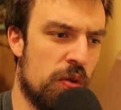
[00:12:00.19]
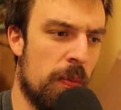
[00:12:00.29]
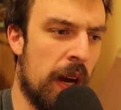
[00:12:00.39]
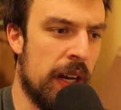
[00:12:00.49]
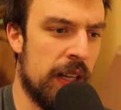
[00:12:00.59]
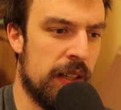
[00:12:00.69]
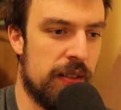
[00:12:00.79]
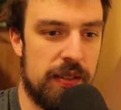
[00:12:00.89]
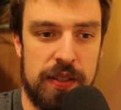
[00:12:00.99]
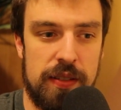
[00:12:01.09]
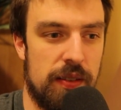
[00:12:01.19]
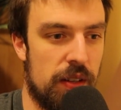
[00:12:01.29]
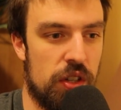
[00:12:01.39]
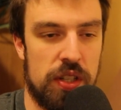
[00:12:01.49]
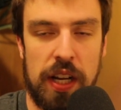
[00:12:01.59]
reminded,
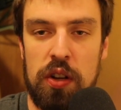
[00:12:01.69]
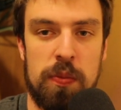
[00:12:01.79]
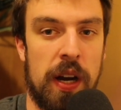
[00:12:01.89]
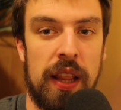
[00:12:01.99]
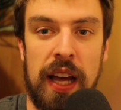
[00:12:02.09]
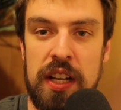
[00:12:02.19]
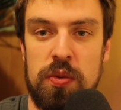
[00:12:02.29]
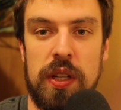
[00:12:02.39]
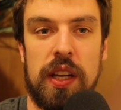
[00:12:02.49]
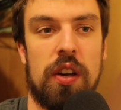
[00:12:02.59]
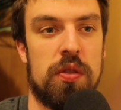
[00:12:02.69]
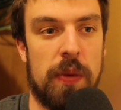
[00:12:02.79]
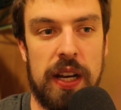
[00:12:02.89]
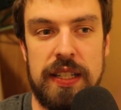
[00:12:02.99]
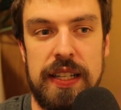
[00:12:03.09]
just like I was reminded last week, I was
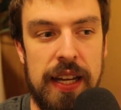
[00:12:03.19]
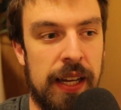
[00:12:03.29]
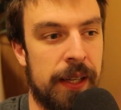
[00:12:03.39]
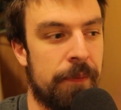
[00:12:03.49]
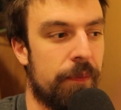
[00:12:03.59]
reminded today,